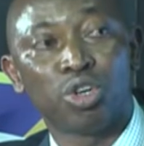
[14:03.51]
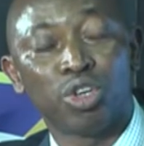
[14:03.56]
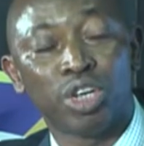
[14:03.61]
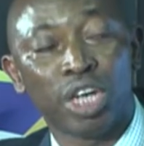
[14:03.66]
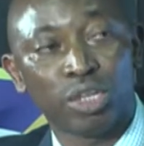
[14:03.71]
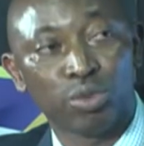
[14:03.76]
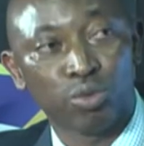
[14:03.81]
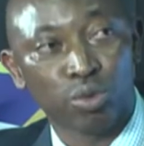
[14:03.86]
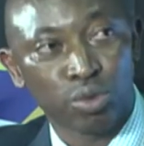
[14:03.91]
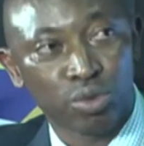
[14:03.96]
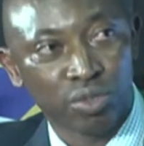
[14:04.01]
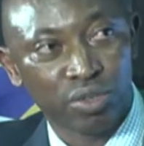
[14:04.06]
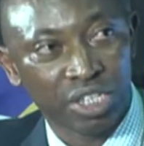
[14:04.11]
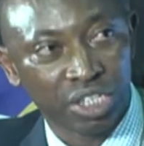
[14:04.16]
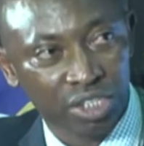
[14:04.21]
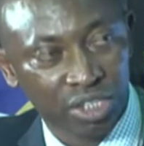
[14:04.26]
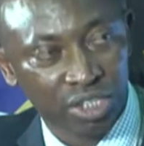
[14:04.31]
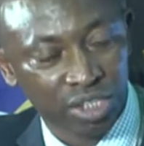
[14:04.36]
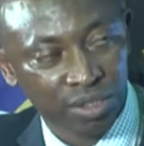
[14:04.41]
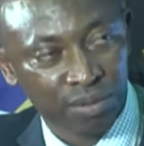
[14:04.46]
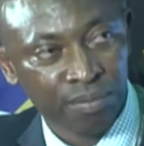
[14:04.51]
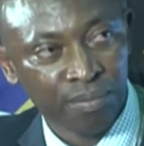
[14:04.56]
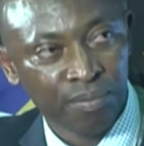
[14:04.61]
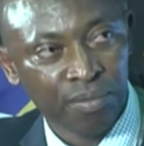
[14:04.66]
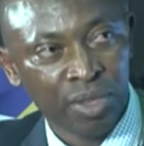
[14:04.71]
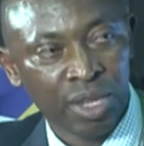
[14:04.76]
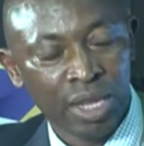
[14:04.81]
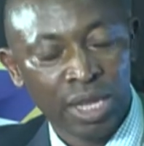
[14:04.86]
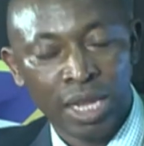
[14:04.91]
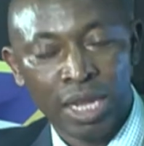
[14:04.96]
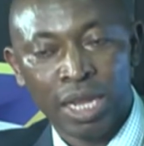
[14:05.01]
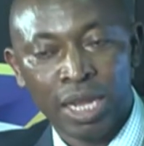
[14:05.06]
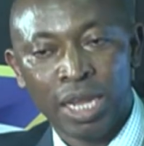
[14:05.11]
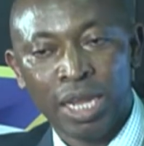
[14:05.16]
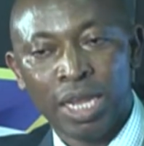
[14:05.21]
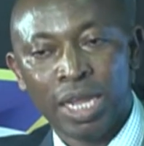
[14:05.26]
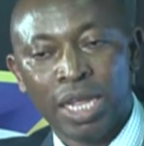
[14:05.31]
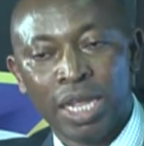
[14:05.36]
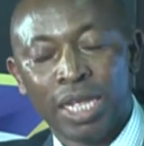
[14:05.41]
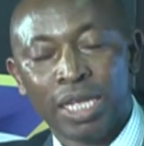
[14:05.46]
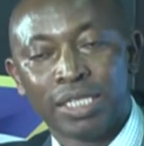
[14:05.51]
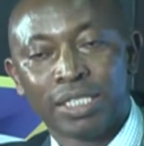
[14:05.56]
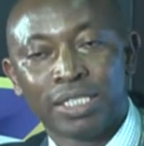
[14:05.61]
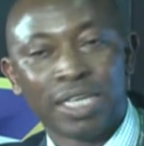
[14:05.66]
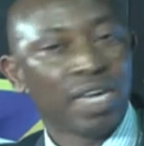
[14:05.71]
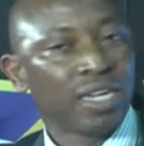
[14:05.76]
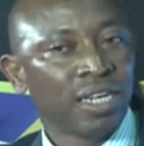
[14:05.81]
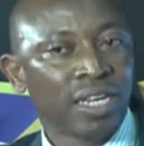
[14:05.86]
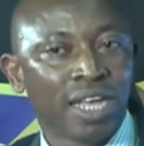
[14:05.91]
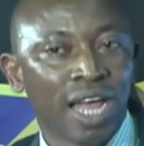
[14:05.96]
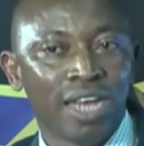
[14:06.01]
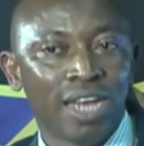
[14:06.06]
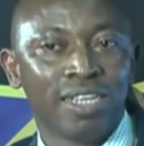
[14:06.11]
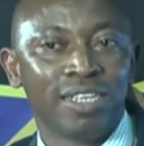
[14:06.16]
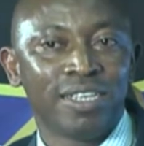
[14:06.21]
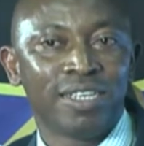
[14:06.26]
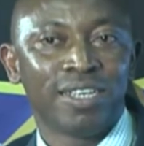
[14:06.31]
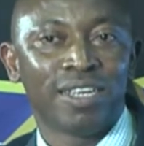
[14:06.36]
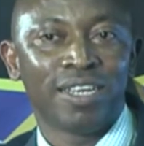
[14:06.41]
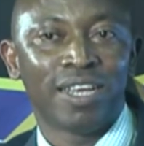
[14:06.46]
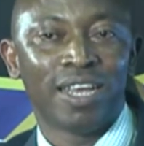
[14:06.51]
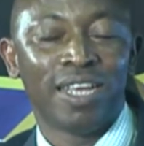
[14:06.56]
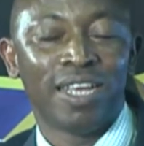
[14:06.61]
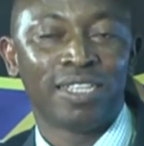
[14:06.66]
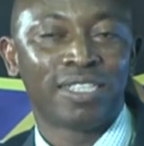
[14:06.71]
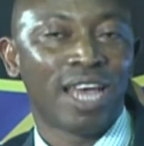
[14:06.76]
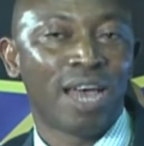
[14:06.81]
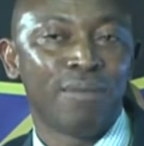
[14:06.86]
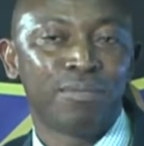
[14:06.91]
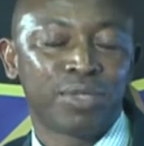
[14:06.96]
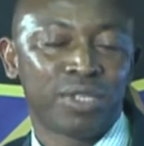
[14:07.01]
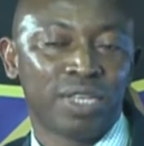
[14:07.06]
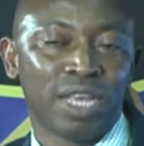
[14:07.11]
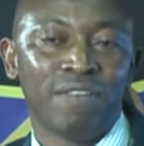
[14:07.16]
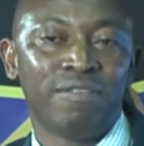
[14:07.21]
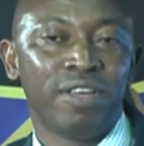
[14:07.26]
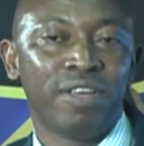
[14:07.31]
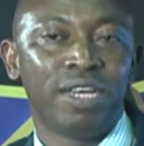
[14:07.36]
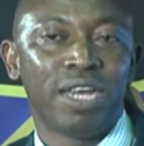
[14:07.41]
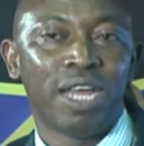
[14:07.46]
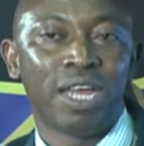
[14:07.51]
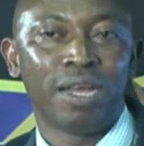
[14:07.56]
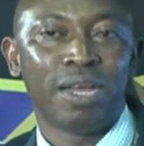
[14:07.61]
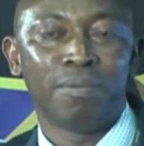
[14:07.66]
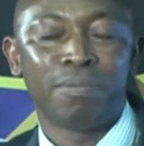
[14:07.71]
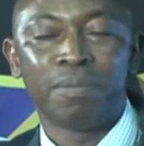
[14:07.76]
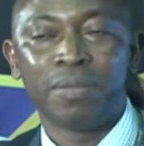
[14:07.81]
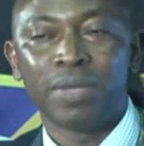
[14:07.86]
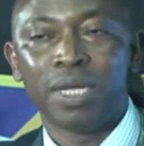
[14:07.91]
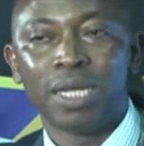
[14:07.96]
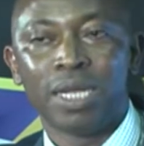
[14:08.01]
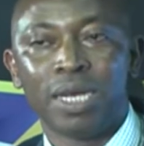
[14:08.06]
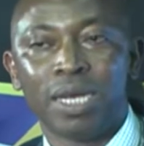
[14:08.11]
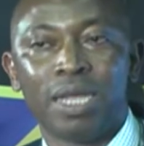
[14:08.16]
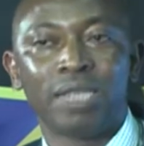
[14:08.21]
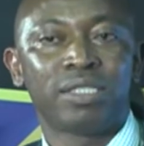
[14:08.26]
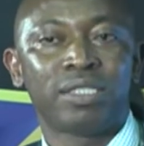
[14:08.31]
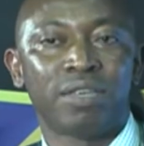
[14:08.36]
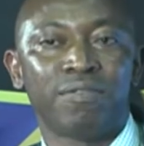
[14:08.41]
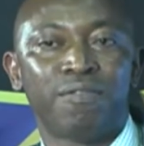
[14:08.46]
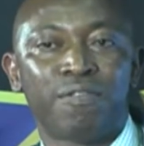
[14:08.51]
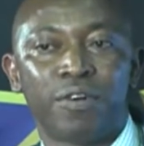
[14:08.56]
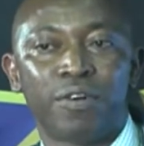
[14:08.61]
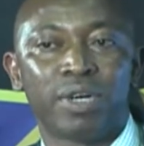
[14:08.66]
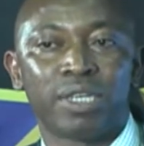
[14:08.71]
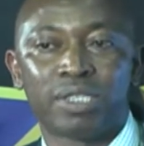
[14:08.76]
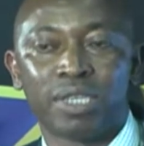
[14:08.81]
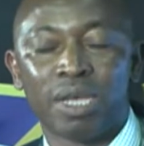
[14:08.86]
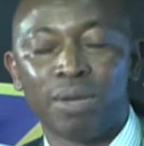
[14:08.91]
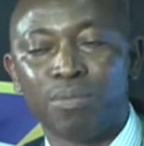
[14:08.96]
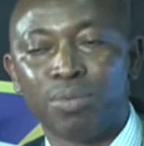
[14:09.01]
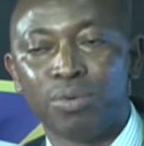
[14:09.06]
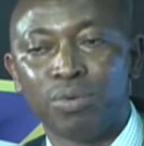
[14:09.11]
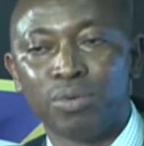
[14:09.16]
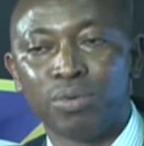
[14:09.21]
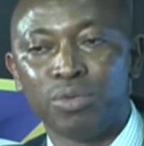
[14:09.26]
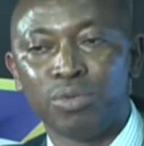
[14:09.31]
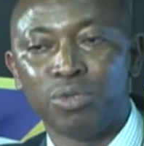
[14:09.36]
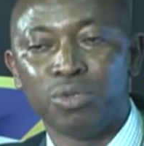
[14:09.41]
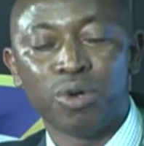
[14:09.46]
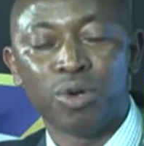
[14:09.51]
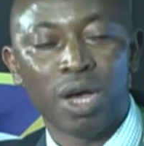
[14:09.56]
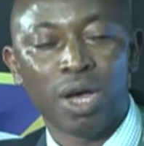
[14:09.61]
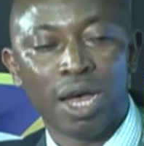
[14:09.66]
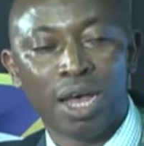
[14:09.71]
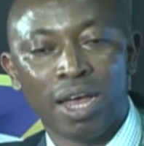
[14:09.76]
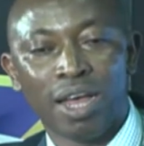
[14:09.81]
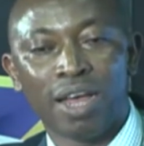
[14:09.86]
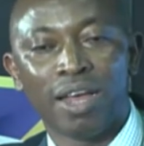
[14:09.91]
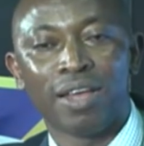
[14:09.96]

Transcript: that was reached. Technically, in terms, even let's say, for example, you are